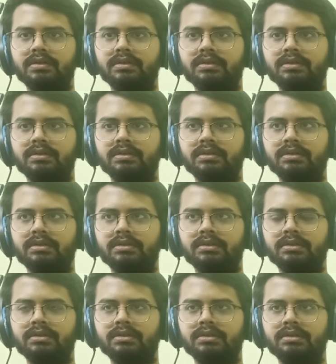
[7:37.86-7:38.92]

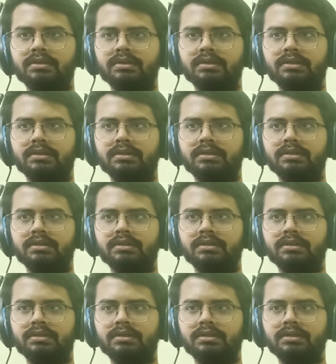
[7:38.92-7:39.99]

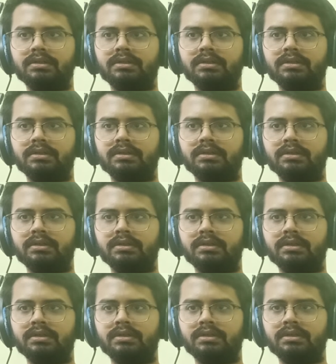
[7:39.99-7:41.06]

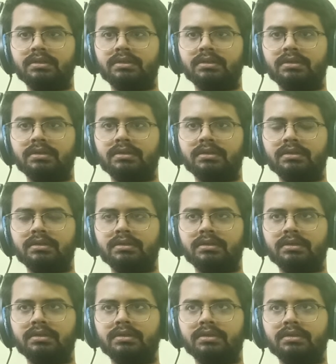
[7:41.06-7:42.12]

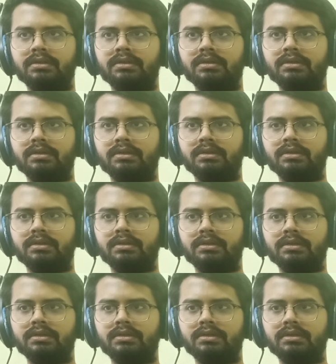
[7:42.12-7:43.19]

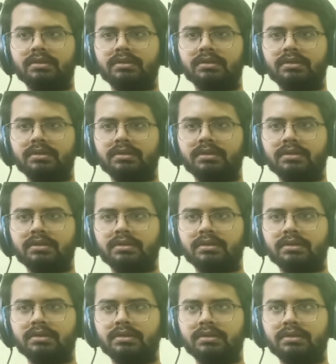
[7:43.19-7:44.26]

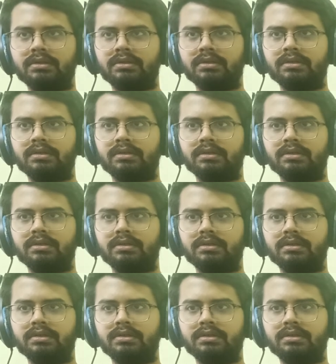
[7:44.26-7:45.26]
Nobody speaks.